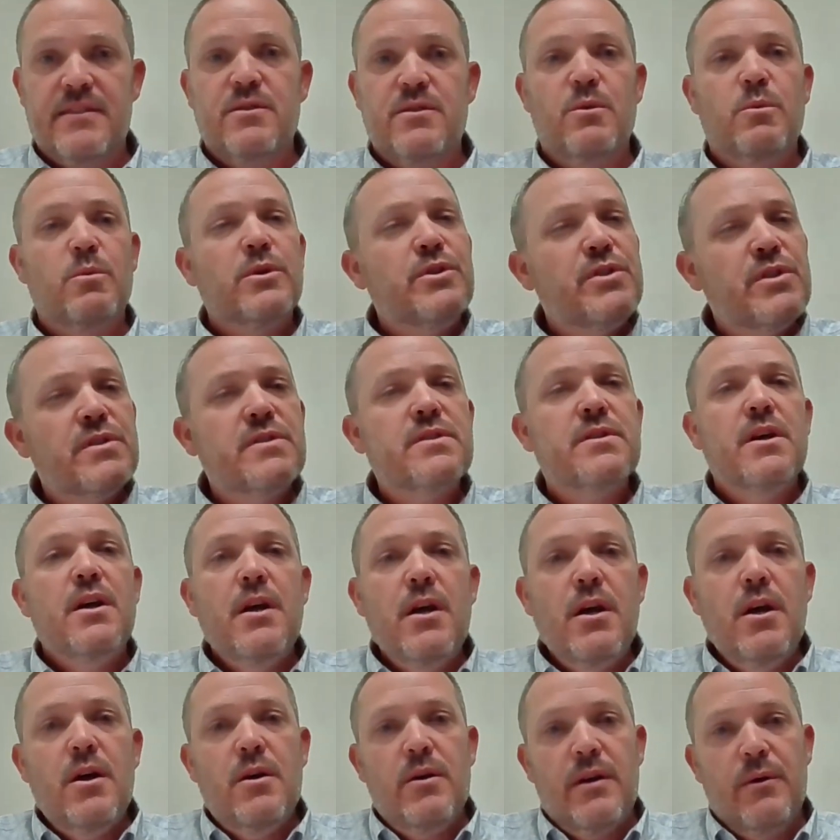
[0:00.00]
So we're just
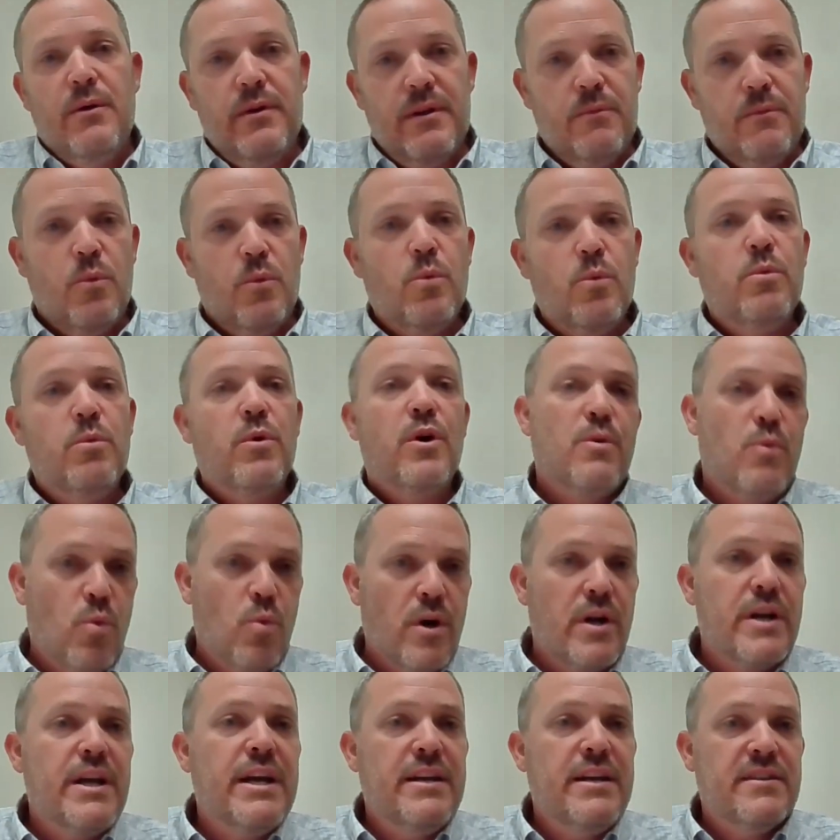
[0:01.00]

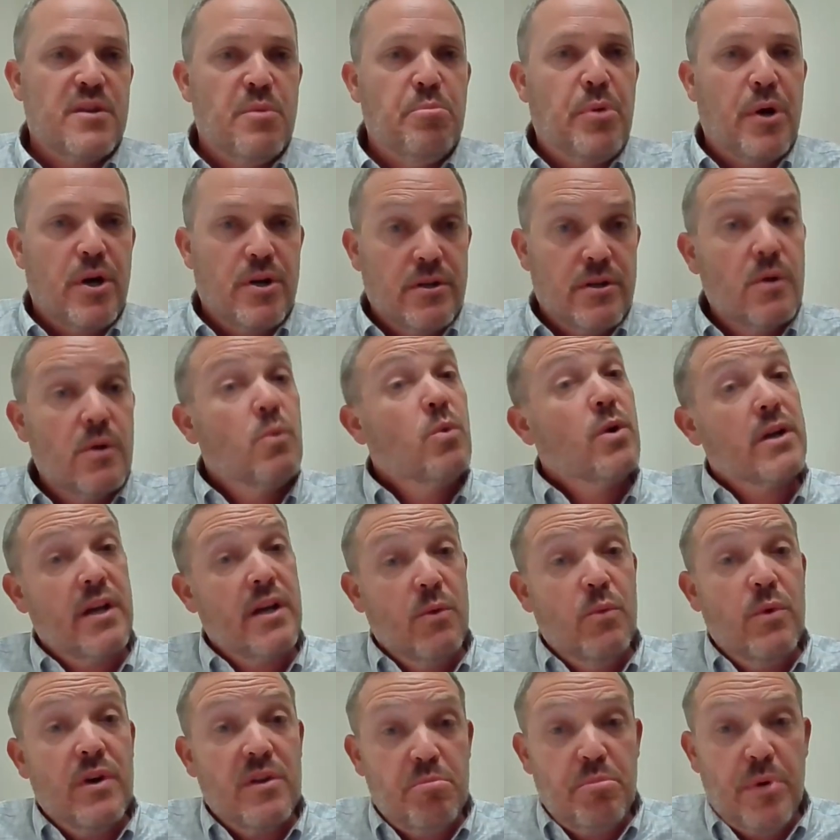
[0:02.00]
working as a partner,
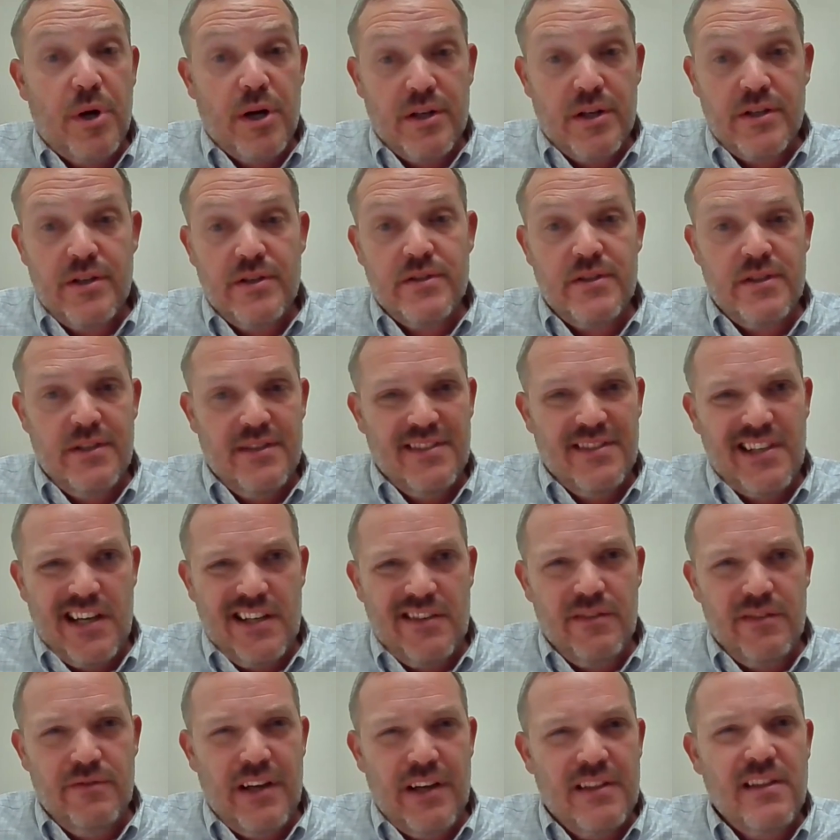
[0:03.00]
working with partners is
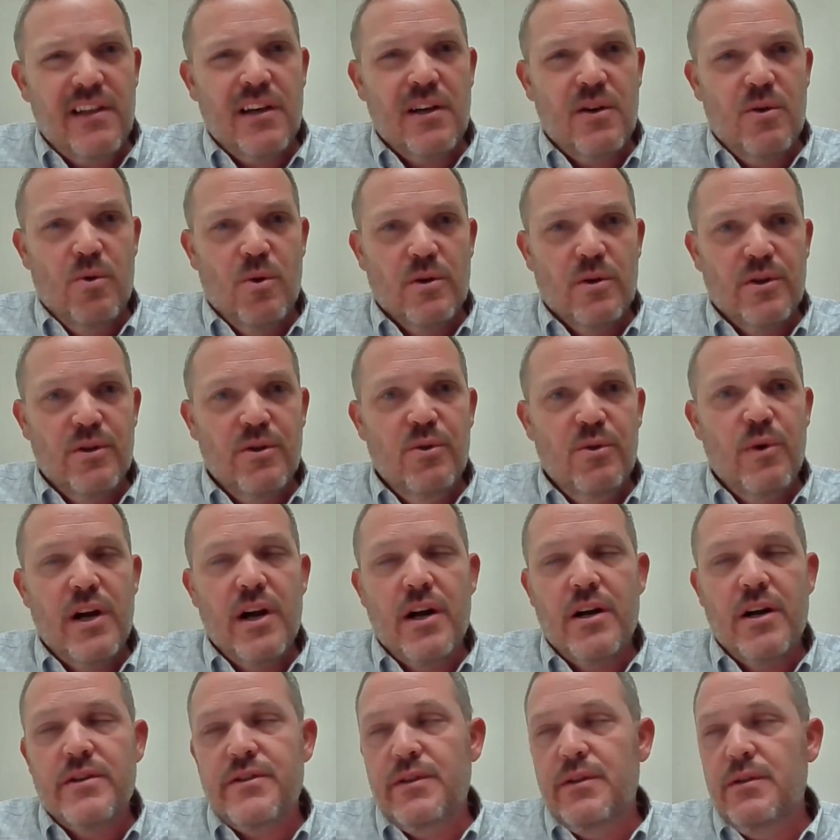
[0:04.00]
kind of, I think, core to who we
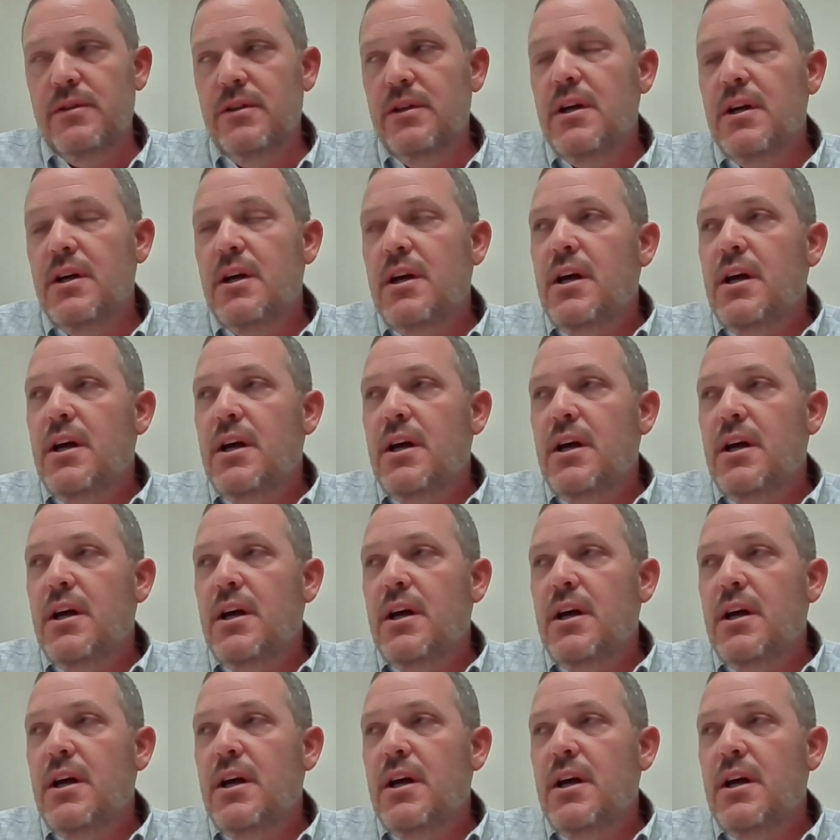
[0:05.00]
are too.